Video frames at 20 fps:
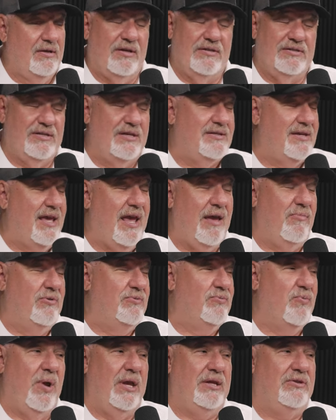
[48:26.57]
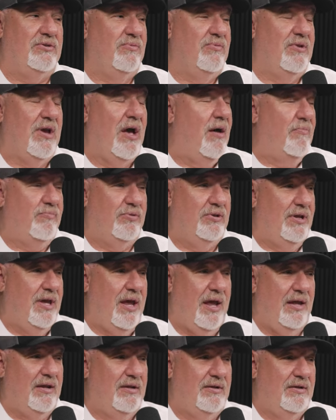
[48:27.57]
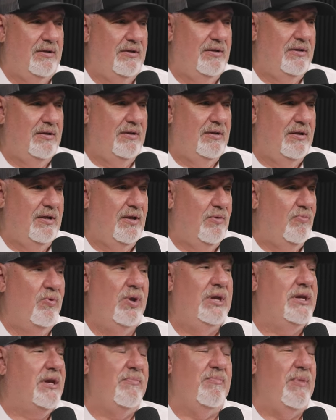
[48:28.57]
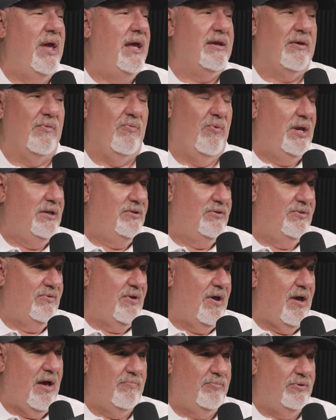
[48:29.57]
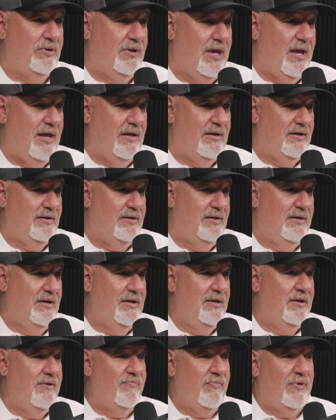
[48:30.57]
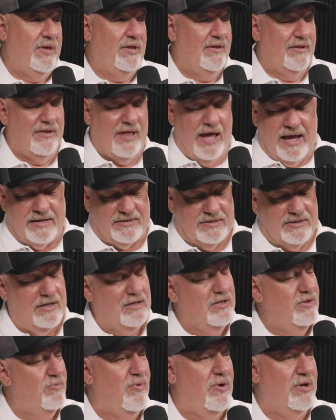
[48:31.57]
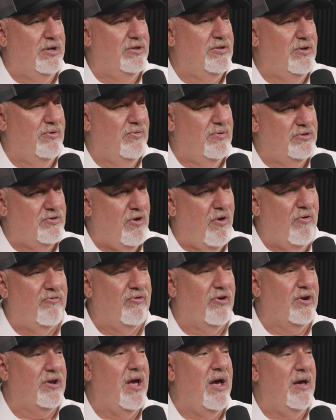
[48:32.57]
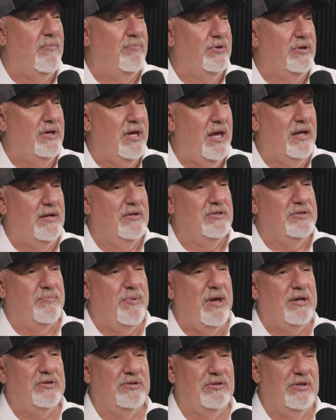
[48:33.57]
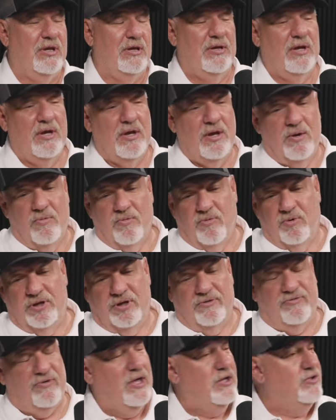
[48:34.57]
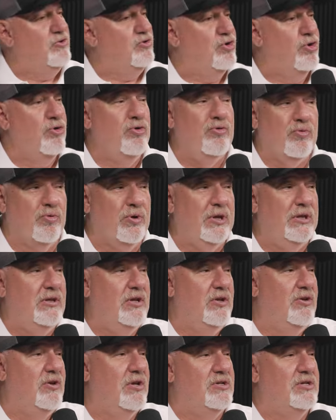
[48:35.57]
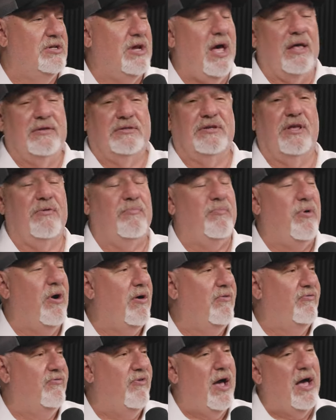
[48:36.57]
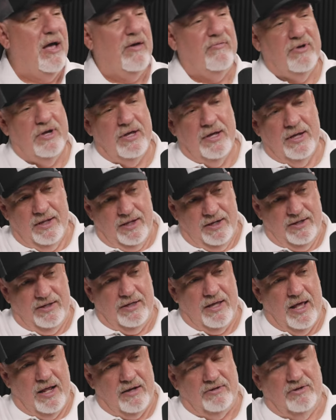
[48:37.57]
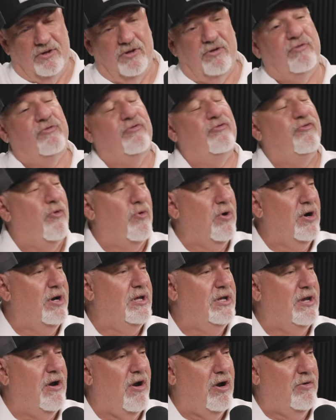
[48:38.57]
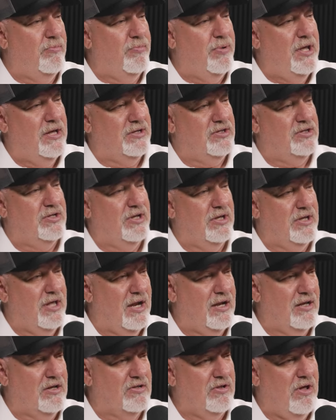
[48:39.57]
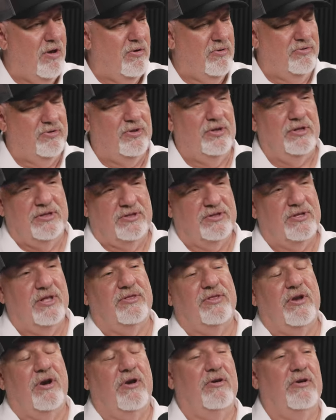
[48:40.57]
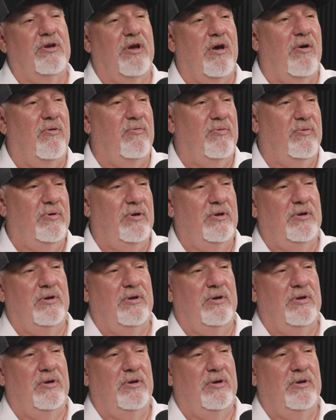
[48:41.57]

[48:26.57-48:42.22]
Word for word: because this game is way too complicated. Yeah, and we is. can make it way too complicated. Yes. And the last thing you want to do is overcomplicate, especially when you've hit two really good shots on a par five and you got a little 40 yard pitch to get it close. And you sit there and go,